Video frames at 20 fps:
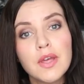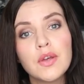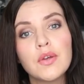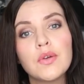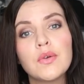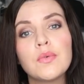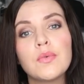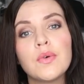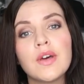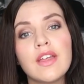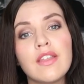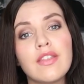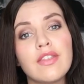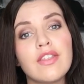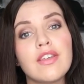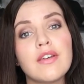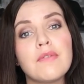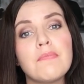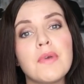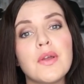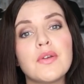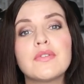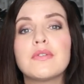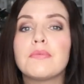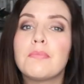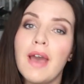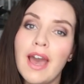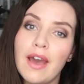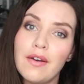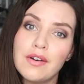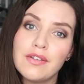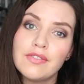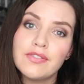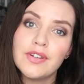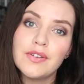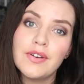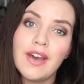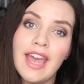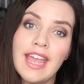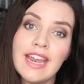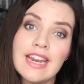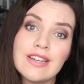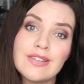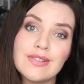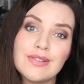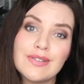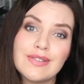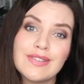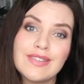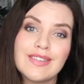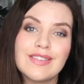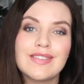who were the most powerful angels,